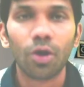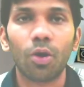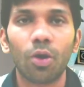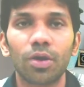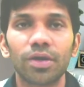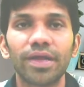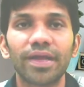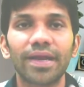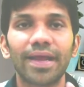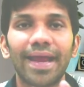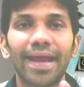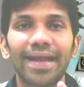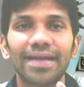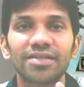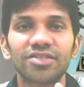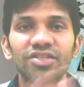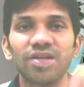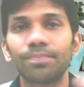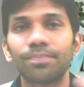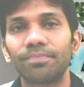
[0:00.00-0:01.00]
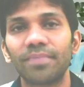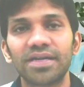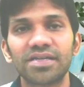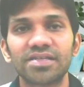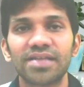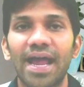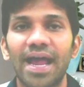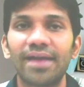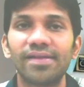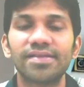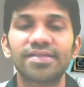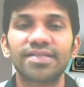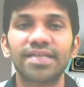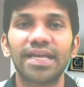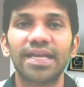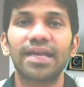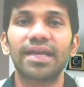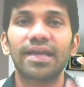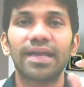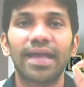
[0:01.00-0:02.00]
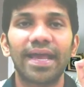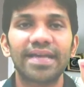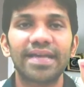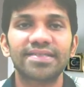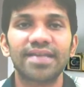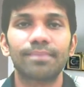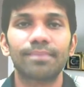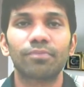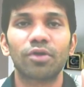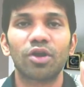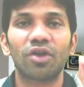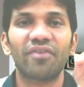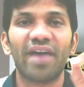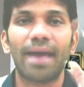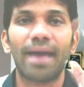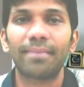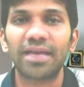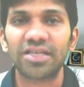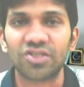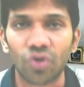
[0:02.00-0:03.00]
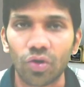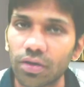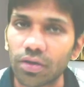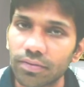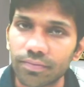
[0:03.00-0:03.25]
order and shipments, I'll say example of Amazon.